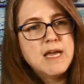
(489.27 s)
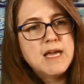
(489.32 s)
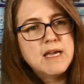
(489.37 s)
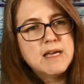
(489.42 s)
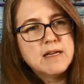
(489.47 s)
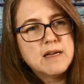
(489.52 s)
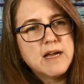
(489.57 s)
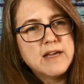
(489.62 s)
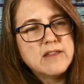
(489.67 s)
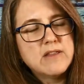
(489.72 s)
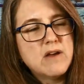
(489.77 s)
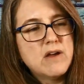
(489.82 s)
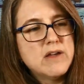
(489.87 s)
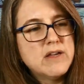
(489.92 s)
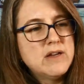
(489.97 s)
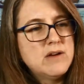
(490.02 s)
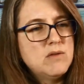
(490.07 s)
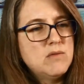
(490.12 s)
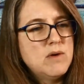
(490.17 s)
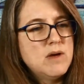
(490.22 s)
And I
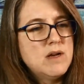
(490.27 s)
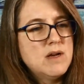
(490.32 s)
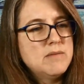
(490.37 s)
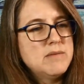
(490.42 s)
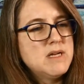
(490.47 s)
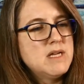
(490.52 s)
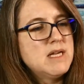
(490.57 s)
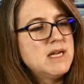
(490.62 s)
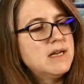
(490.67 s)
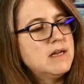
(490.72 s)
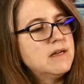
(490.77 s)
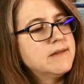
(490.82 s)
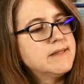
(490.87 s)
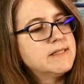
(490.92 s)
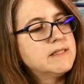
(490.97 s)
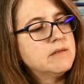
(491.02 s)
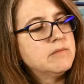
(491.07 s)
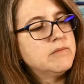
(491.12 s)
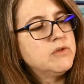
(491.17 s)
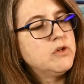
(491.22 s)
thought, you know what, I'm gonna get
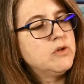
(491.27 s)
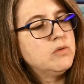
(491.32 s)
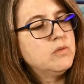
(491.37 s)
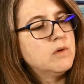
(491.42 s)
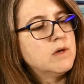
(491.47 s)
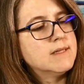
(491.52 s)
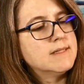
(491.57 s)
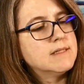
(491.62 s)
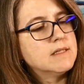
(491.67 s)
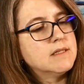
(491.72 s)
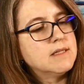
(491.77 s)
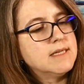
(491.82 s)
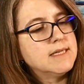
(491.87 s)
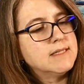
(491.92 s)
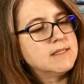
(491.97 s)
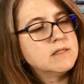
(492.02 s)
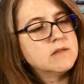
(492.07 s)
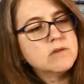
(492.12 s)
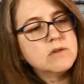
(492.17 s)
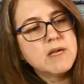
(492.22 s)
us some new ones of
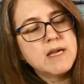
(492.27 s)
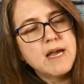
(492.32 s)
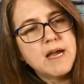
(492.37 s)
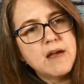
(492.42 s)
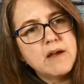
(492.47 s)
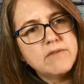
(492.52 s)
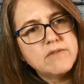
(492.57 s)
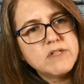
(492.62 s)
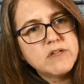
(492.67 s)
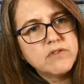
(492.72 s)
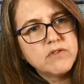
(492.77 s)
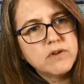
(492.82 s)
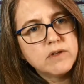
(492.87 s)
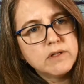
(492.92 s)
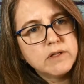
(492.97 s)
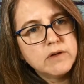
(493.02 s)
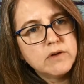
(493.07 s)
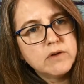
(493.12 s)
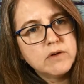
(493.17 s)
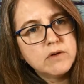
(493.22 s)
these. So they have
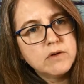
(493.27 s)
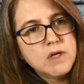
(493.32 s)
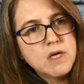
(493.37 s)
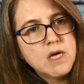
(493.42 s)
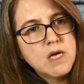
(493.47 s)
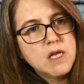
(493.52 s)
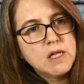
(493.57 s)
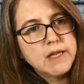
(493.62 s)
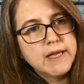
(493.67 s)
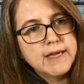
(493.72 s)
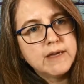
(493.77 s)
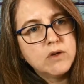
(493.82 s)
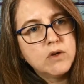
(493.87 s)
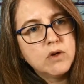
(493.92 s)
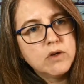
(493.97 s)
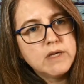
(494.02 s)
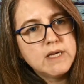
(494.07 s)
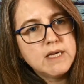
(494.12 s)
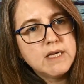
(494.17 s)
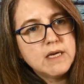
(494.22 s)
different little like
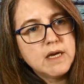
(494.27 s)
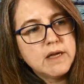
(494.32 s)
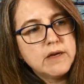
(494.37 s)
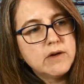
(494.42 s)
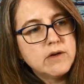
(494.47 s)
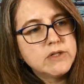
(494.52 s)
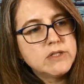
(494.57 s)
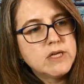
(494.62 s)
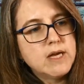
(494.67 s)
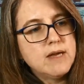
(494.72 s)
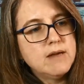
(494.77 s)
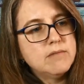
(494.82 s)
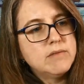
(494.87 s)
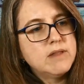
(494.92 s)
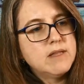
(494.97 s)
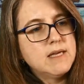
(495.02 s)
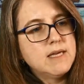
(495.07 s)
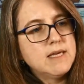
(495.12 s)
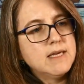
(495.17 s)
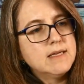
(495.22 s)
cookie cutter type
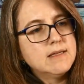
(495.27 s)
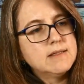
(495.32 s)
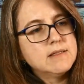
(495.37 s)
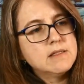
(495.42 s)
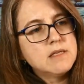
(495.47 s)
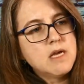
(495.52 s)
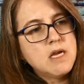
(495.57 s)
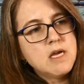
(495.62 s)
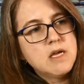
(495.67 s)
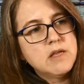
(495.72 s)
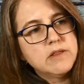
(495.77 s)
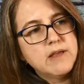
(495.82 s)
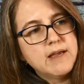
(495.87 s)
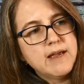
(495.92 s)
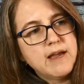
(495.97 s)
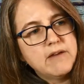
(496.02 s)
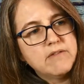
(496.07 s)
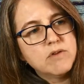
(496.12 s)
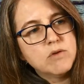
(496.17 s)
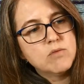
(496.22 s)
things. They
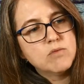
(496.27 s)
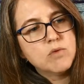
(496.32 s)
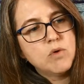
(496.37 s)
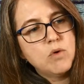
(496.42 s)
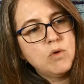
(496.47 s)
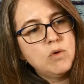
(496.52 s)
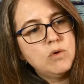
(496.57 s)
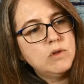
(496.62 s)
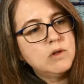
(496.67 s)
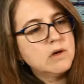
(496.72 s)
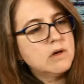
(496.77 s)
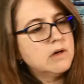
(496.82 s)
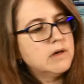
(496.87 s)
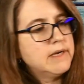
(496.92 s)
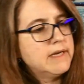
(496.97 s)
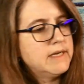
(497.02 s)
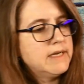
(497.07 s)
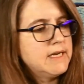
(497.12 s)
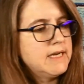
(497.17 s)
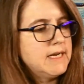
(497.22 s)
have a roller
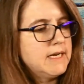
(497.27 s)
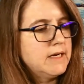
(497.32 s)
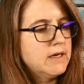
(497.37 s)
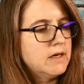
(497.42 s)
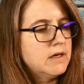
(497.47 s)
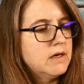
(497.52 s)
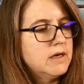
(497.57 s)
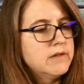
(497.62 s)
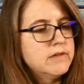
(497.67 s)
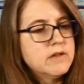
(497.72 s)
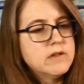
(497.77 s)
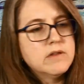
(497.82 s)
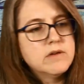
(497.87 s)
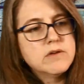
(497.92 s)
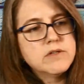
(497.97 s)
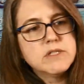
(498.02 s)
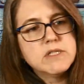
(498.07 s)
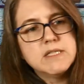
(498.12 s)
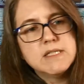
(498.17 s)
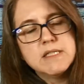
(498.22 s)
in here and then
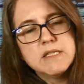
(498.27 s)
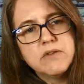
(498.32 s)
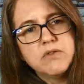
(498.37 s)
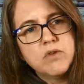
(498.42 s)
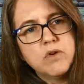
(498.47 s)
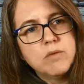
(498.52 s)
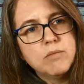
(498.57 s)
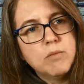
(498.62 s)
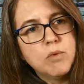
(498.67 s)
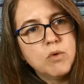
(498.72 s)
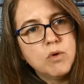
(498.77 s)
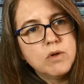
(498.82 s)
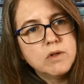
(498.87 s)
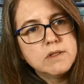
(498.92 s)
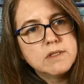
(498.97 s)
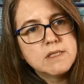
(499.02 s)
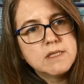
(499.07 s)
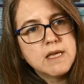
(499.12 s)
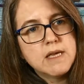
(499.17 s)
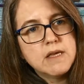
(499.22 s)
there's these different
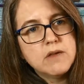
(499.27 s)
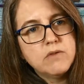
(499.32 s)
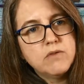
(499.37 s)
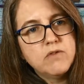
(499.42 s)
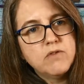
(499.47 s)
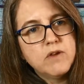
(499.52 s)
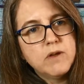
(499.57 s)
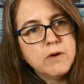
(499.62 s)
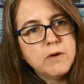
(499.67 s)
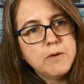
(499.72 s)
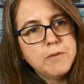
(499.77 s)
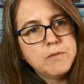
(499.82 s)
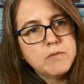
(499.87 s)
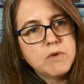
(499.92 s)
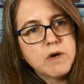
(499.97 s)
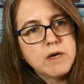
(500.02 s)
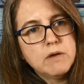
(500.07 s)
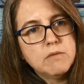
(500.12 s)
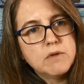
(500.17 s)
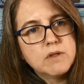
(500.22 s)
molds that you fill,
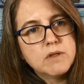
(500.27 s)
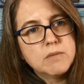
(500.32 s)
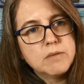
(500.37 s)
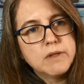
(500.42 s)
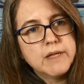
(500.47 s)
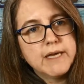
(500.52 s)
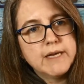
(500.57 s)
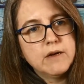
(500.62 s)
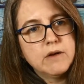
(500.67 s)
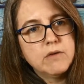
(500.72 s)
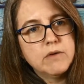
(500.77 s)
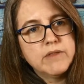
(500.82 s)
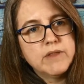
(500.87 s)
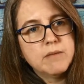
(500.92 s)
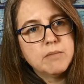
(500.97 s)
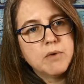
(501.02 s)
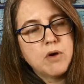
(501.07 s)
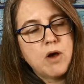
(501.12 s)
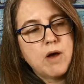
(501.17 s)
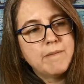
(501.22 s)
right, with the Play-Doh and
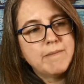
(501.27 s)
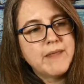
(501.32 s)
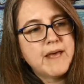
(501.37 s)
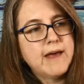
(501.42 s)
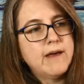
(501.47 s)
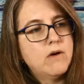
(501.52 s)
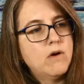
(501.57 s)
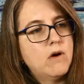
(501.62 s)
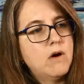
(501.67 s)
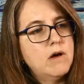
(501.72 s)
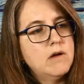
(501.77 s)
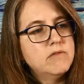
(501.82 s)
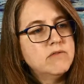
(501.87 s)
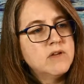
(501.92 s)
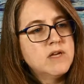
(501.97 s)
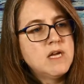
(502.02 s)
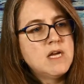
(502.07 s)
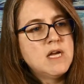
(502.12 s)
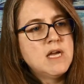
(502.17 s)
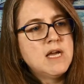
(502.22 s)
then pop that
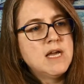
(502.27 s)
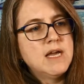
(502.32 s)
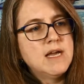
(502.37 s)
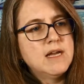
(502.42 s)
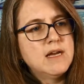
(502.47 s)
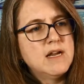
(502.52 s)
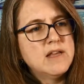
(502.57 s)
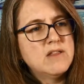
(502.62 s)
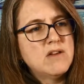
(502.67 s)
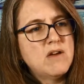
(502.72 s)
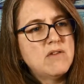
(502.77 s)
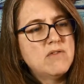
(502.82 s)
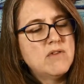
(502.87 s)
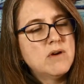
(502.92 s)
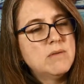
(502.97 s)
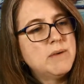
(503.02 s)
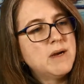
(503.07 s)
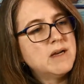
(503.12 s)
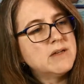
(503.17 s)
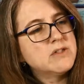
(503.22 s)
off. And I thought
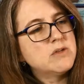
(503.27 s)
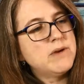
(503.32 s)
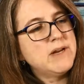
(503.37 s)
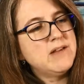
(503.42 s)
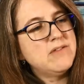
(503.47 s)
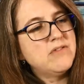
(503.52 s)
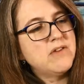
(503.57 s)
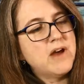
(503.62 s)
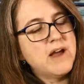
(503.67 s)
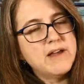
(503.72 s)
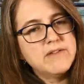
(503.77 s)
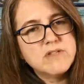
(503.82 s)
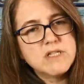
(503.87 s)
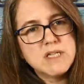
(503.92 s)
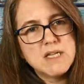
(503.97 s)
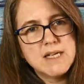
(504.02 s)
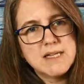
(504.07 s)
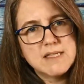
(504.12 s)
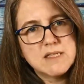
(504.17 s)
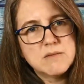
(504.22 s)
for about 25
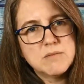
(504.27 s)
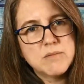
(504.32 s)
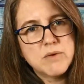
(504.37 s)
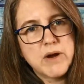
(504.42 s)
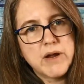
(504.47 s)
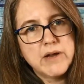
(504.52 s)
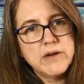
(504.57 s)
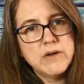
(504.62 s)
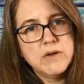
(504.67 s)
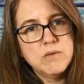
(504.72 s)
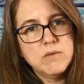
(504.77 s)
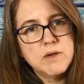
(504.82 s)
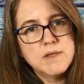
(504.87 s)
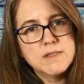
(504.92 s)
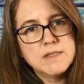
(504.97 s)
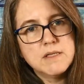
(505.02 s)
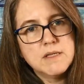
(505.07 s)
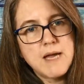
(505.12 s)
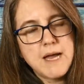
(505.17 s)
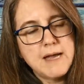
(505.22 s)
to get some brand new
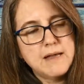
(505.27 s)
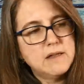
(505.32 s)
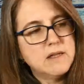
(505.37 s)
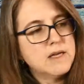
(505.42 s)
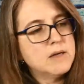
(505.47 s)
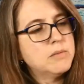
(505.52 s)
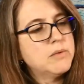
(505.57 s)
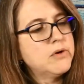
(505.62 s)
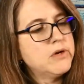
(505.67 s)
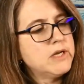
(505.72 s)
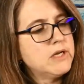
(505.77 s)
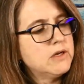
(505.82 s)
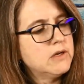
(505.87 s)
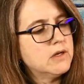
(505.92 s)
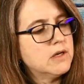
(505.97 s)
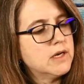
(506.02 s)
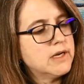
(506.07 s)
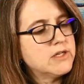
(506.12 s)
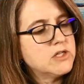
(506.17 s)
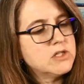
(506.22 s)
ones of that, like pretty
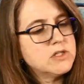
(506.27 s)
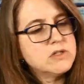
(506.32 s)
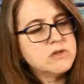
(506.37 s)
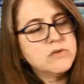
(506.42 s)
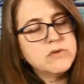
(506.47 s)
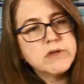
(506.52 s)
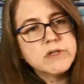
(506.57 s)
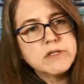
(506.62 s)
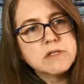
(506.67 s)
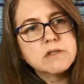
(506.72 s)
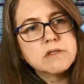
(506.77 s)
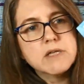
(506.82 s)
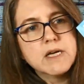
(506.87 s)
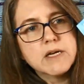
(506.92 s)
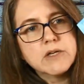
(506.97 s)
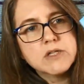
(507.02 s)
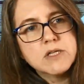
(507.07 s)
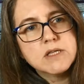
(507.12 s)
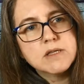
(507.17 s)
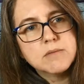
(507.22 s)
good. And I just noticed there's
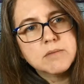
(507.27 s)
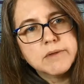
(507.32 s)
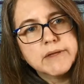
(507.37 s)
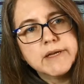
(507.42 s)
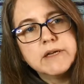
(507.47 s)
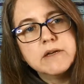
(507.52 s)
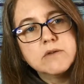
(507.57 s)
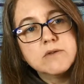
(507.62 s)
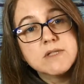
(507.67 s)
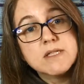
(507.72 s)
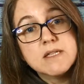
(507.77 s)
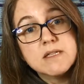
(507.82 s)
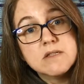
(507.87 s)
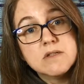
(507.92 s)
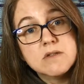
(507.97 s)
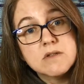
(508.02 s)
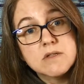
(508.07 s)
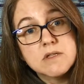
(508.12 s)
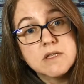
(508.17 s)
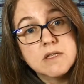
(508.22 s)
actually the Play-Doh
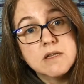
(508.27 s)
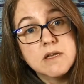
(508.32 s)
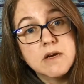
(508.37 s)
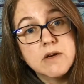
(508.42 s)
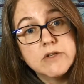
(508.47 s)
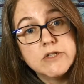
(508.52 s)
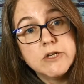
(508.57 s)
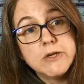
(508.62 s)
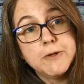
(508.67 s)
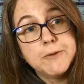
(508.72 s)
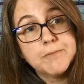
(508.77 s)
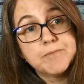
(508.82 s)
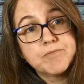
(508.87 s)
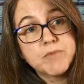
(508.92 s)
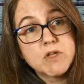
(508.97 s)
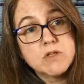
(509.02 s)
scissors in there too.